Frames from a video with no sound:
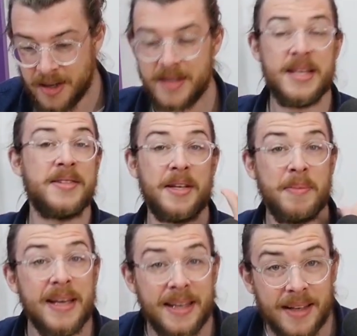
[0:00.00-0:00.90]
Sounds like
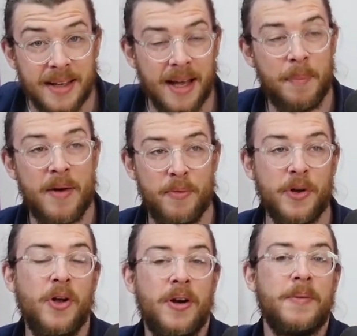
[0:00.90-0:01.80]
me, apart from the
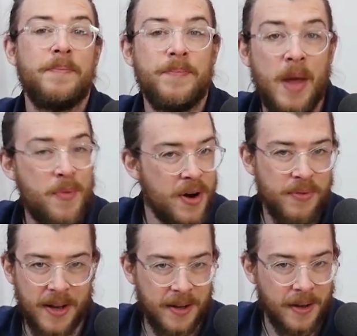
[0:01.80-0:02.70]
colour. I'm very
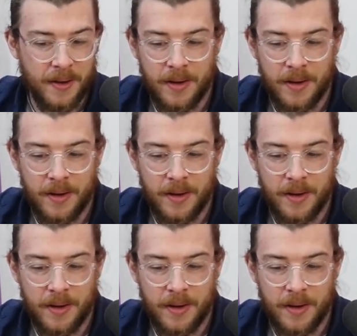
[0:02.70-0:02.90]
flaky.